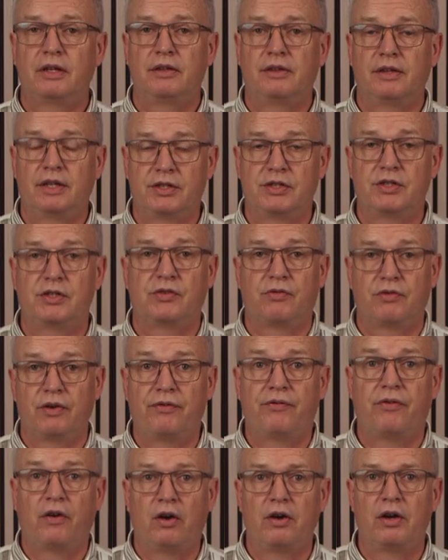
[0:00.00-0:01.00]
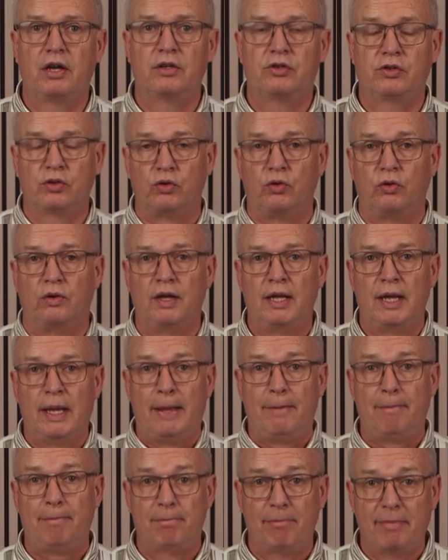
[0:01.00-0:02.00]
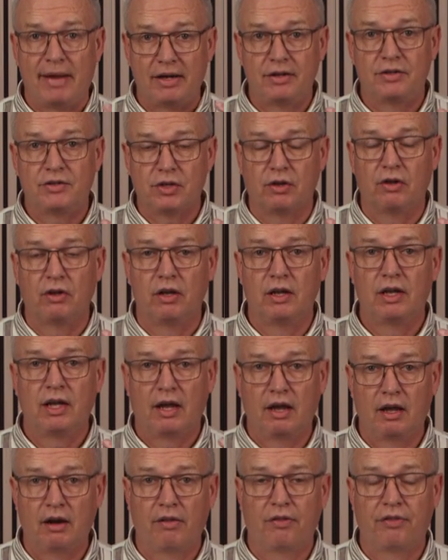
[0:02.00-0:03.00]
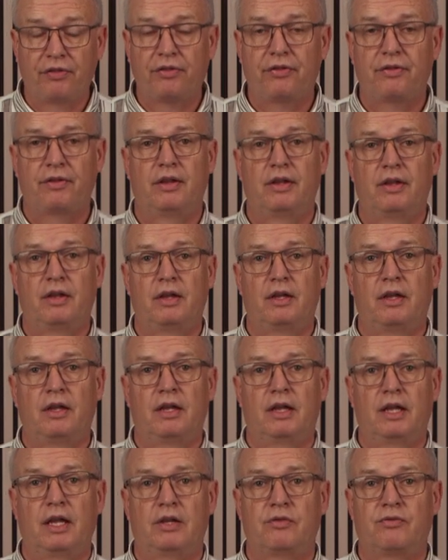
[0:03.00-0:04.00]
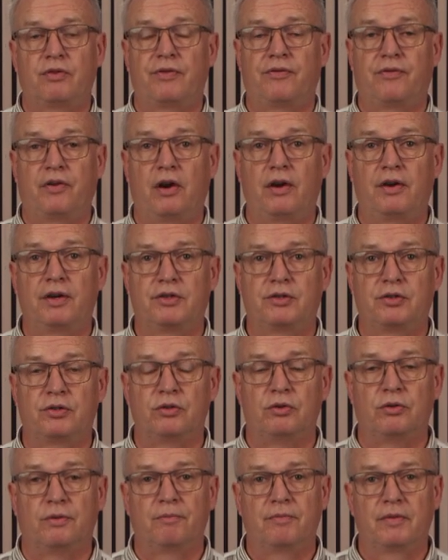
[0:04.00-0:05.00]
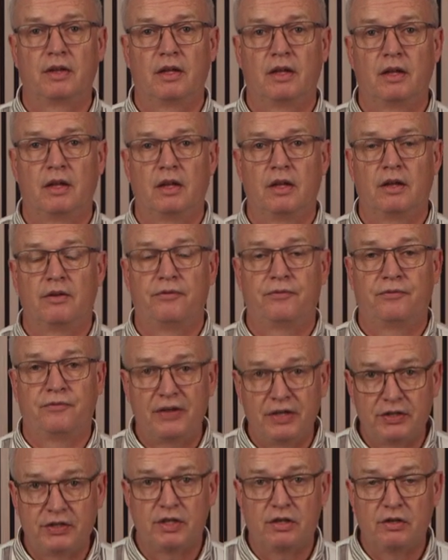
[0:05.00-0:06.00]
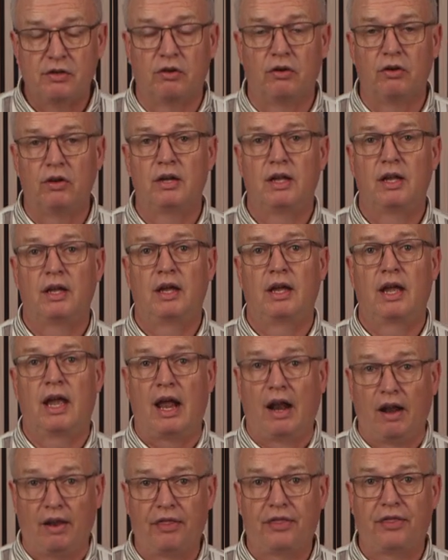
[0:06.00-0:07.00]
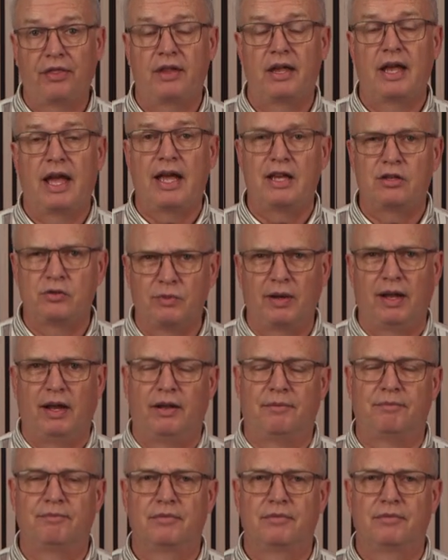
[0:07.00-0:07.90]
this is referring to mental health. It's referring to physical health as well.